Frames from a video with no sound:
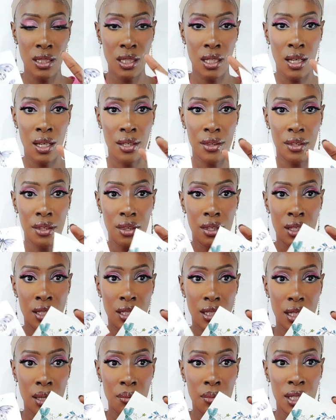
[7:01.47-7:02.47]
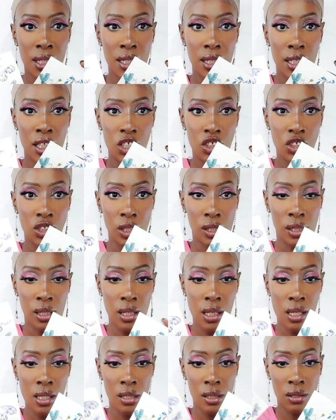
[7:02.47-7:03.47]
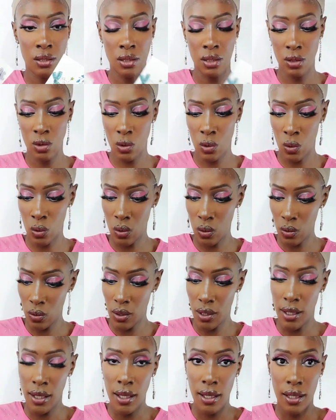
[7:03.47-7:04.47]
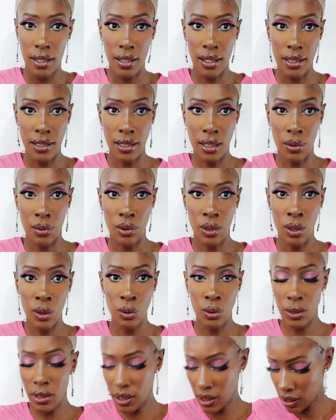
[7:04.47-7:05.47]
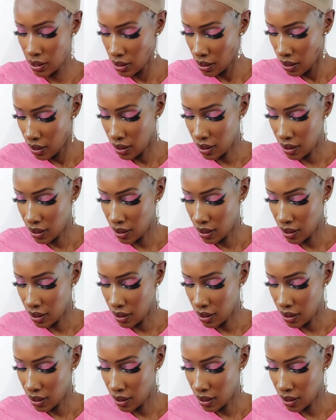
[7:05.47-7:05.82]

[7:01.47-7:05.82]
I say earthy things, I mean nature things. So that's how it looks.